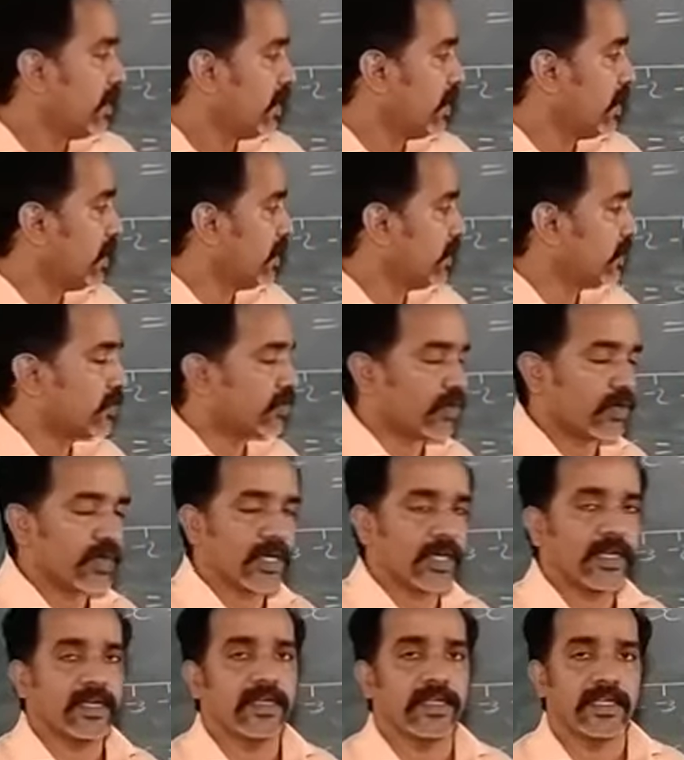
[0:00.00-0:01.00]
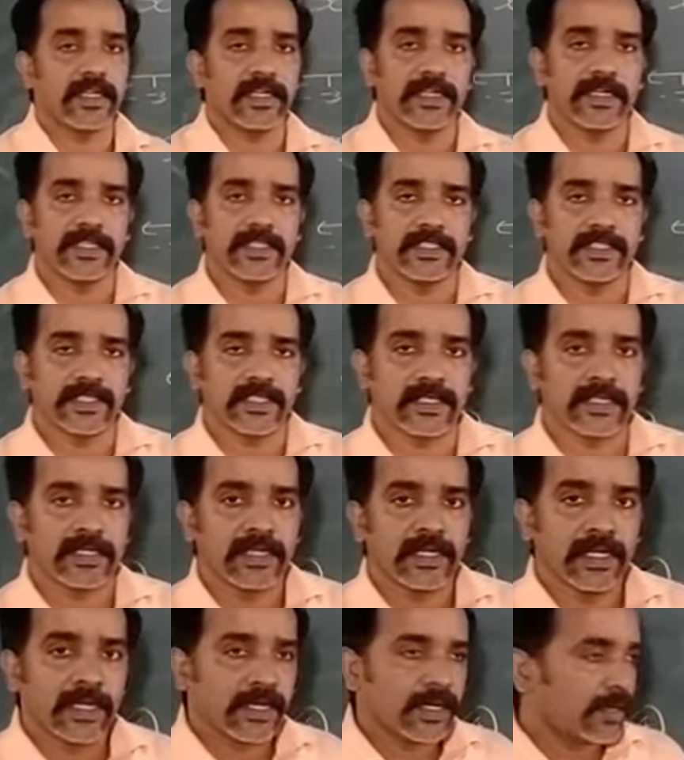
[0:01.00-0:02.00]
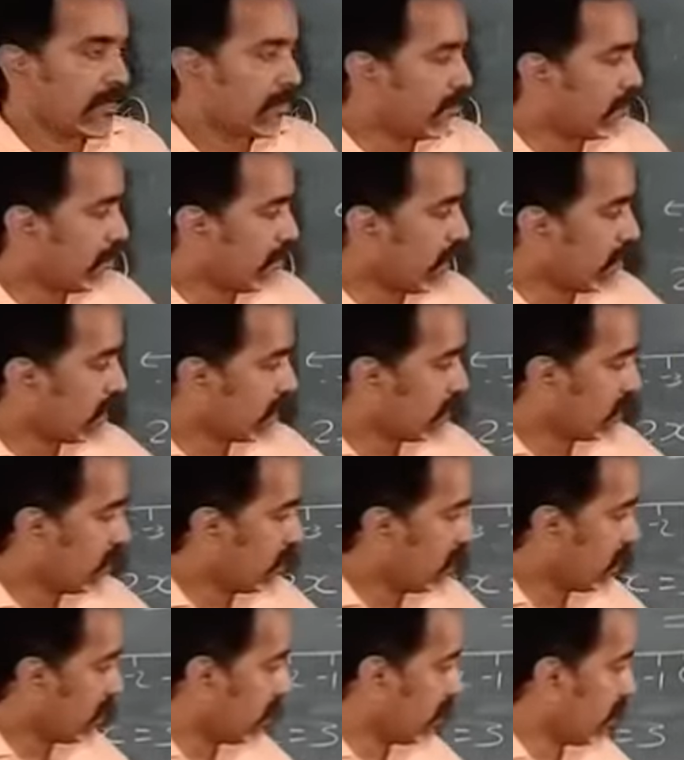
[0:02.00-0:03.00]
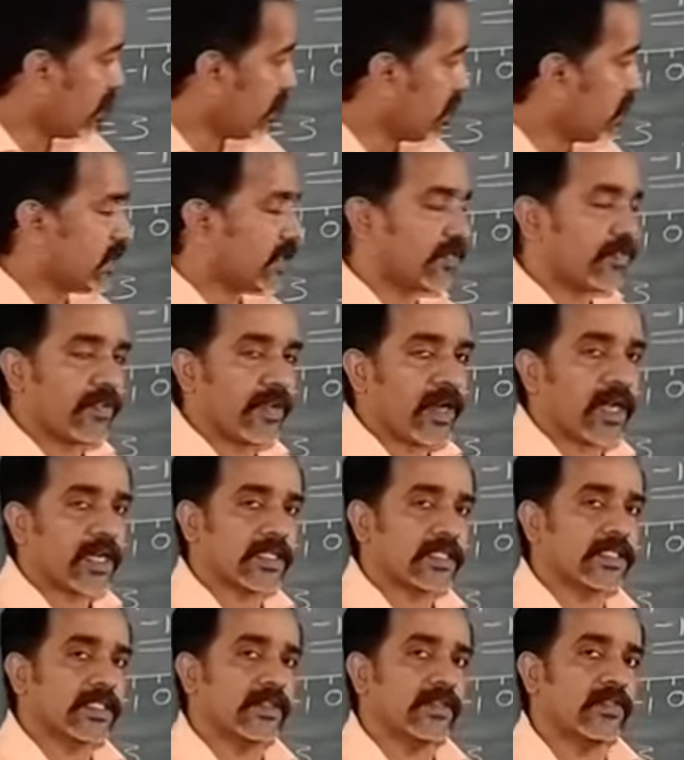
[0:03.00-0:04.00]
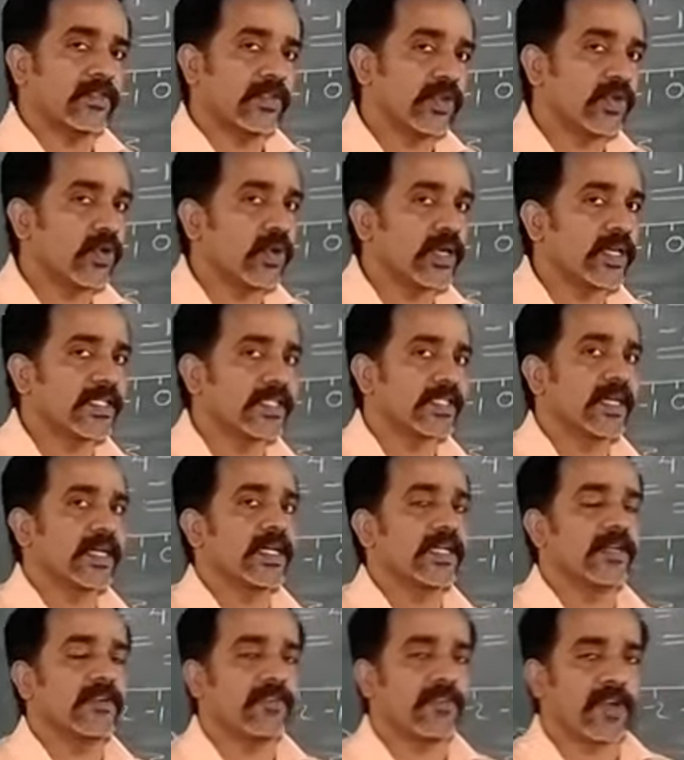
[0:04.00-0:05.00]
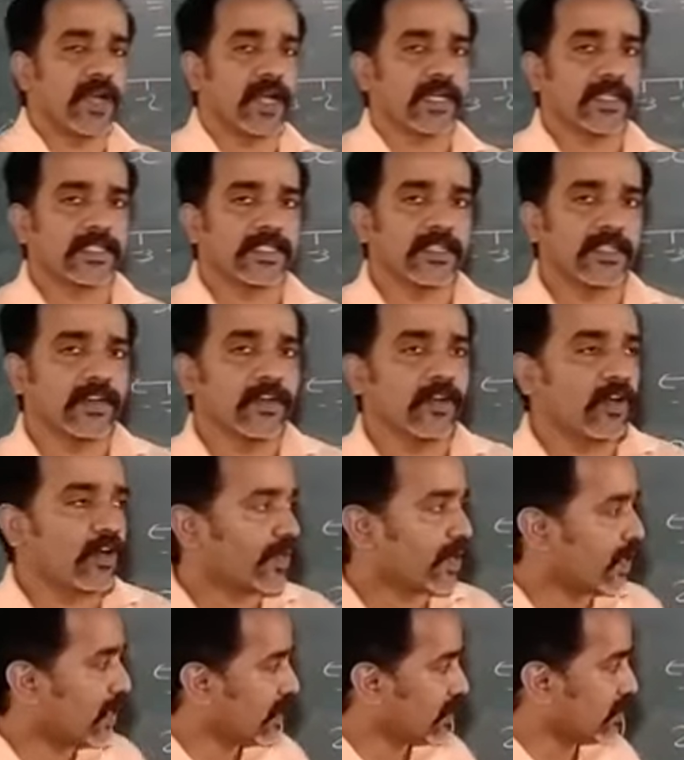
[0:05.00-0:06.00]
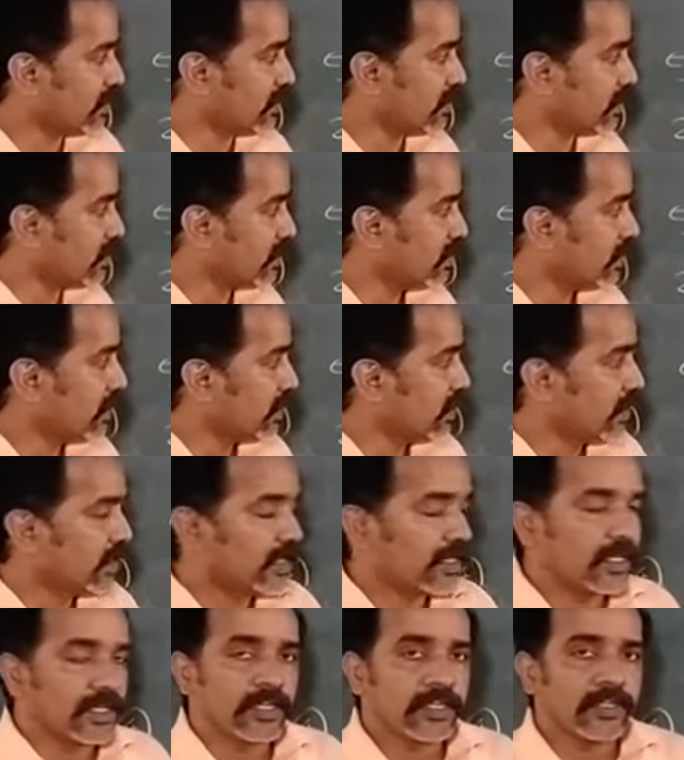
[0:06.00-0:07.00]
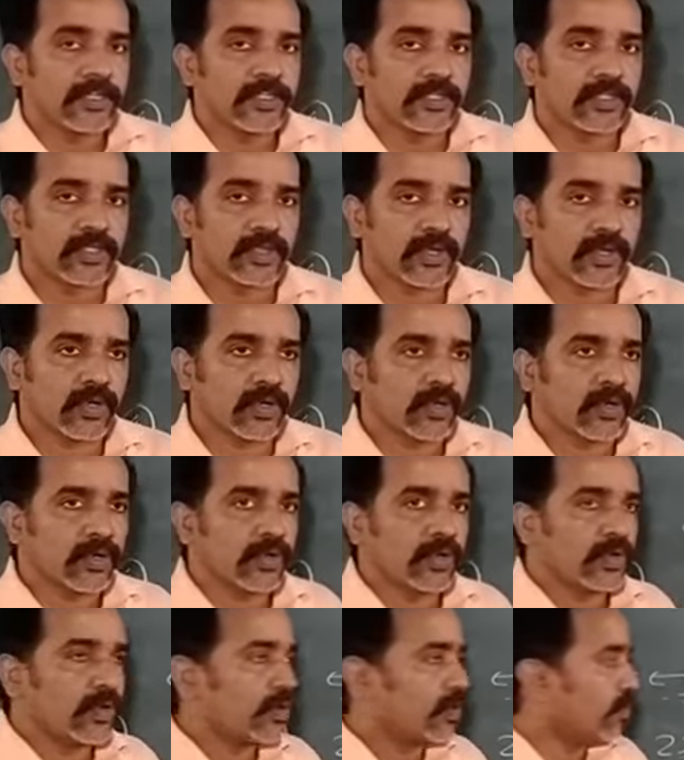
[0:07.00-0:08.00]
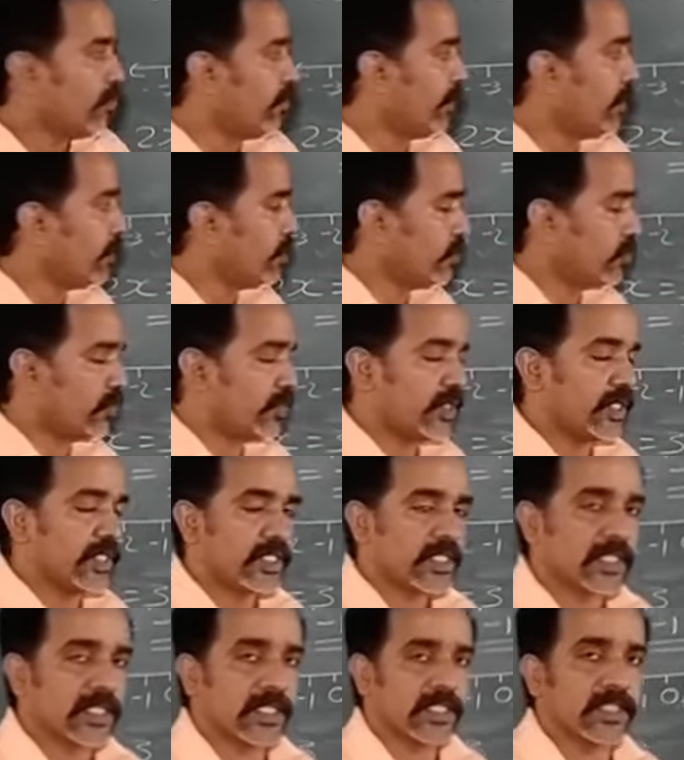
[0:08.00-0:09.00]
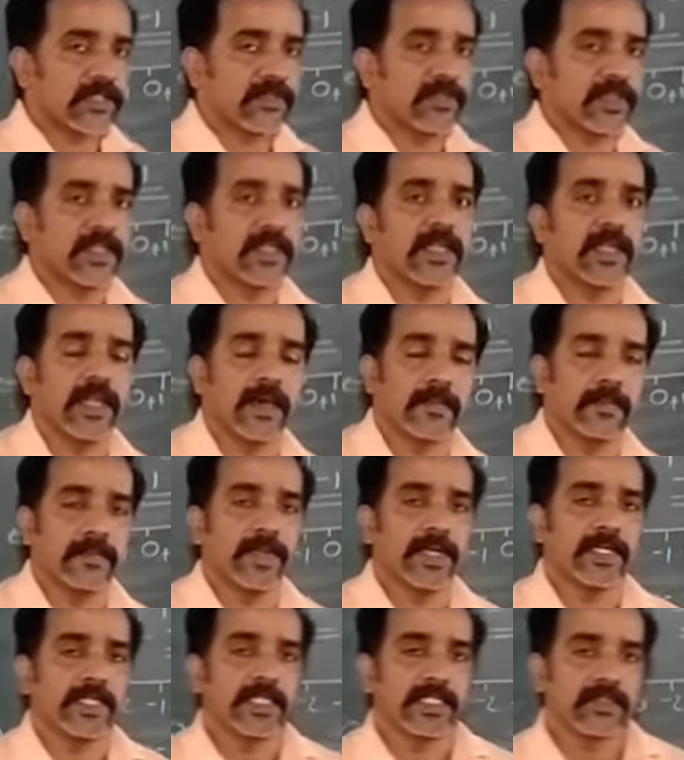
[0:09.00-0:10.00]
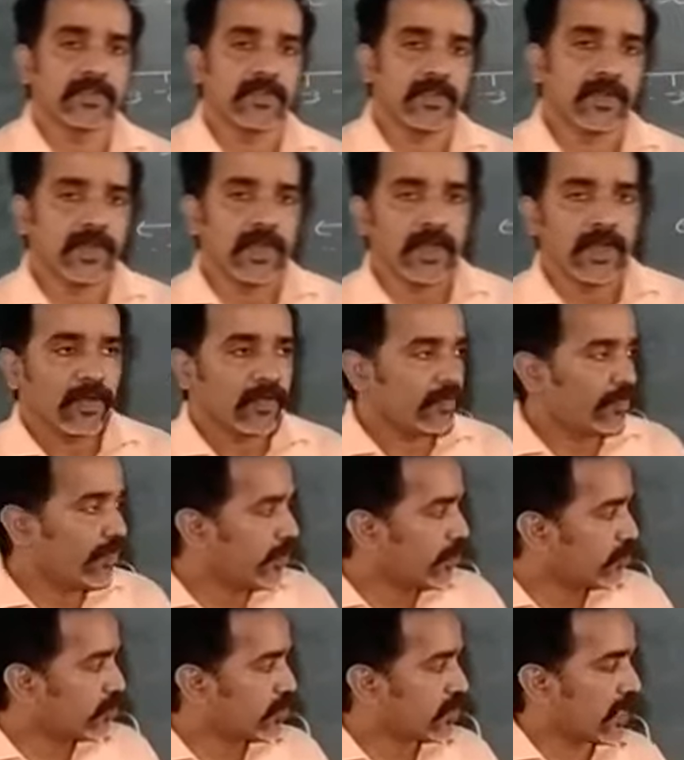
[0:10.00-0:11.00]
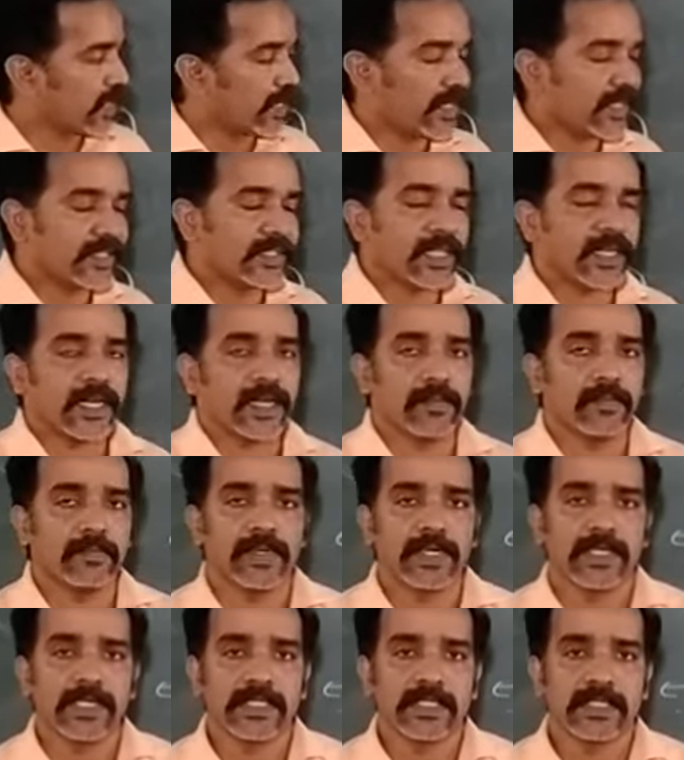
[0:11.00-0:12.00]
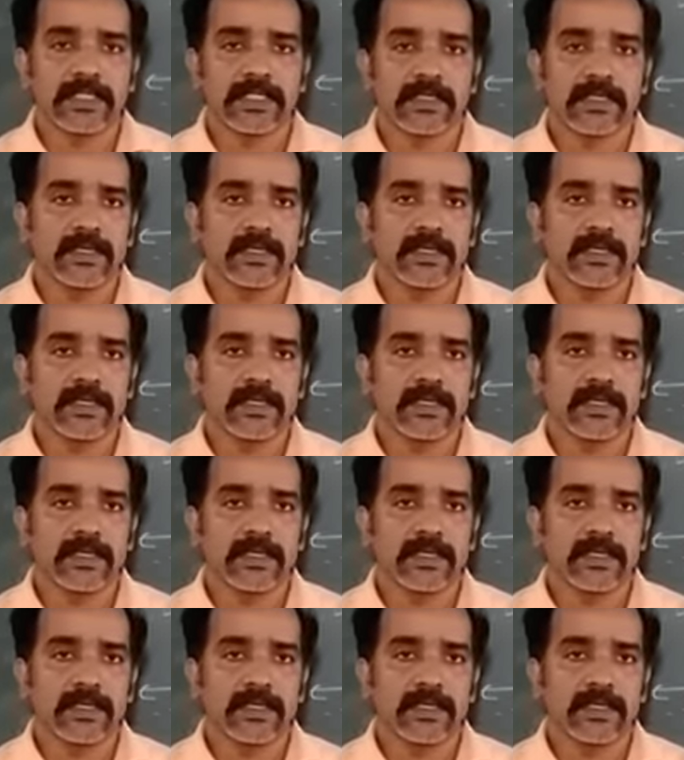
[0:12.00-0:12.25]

It is not an integer. But it is a fraction. You already studied fraction in lower classes. So when you discuss with the numbers, when you study the numbers,